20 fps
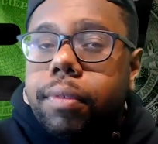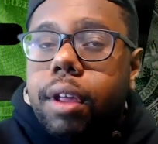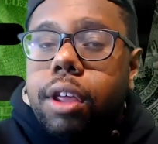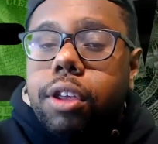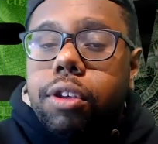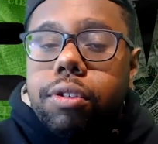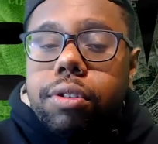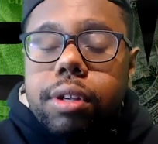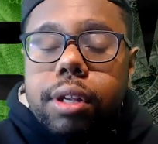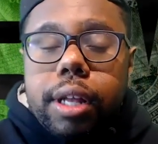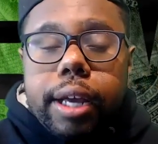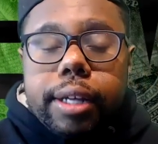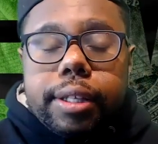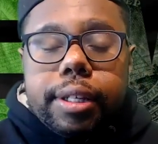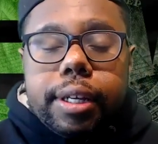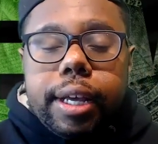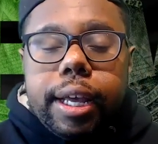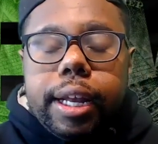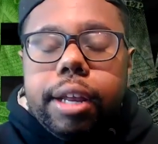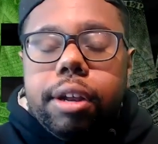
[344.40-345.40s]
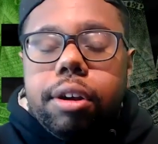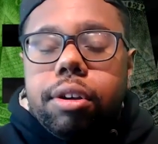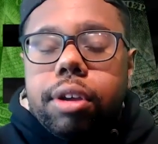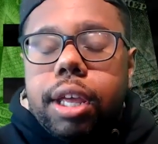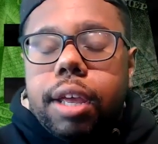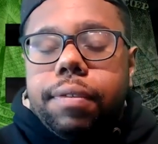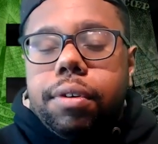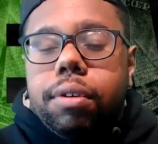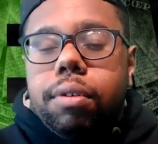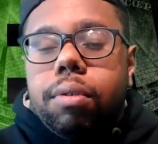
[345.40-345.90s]
you select it, and
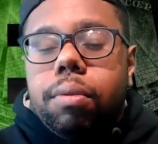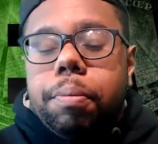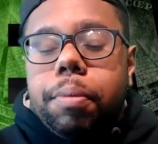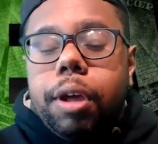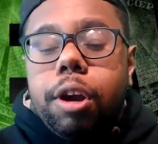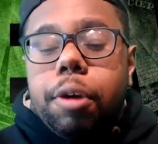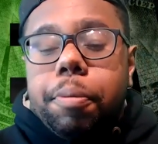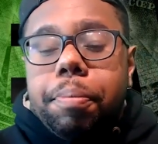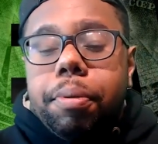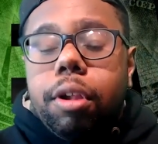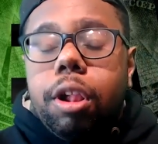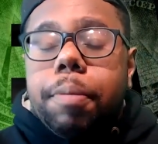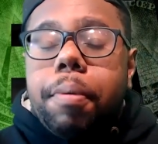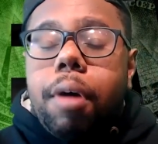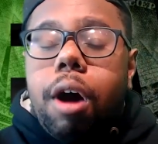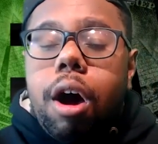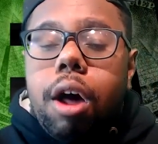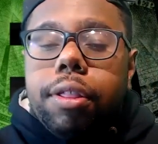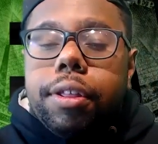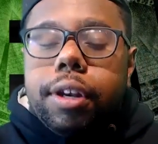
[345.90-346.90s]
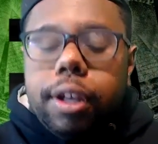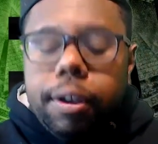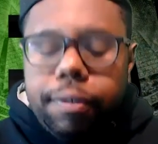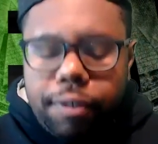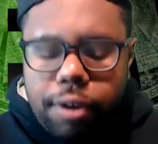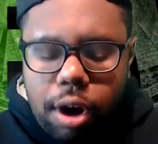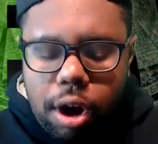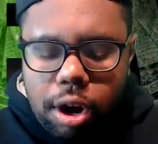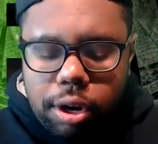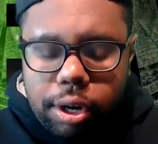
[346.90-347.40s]
it'll pull up all the
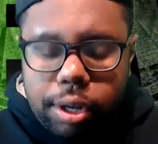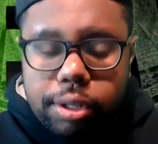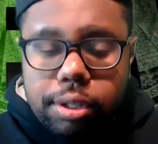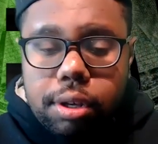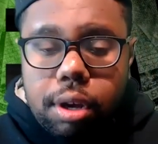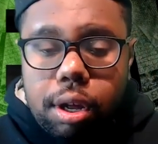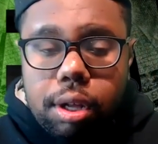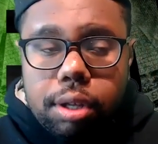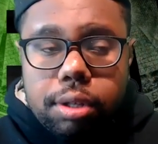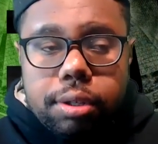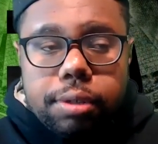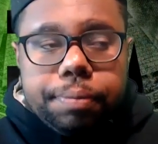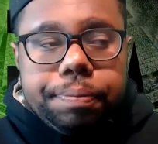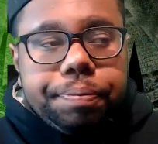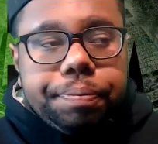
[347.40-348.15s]
different earnings calls.